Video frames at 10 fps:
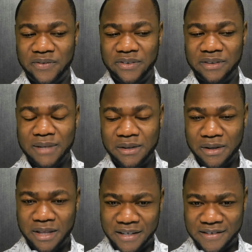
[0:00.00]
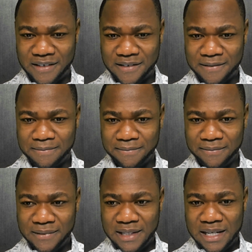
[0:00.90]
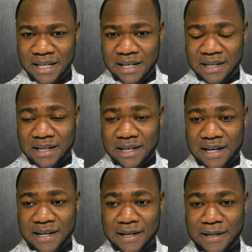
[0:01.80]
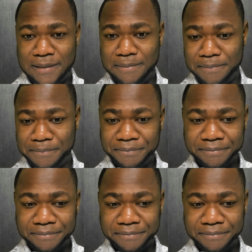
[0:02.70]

your thesis. For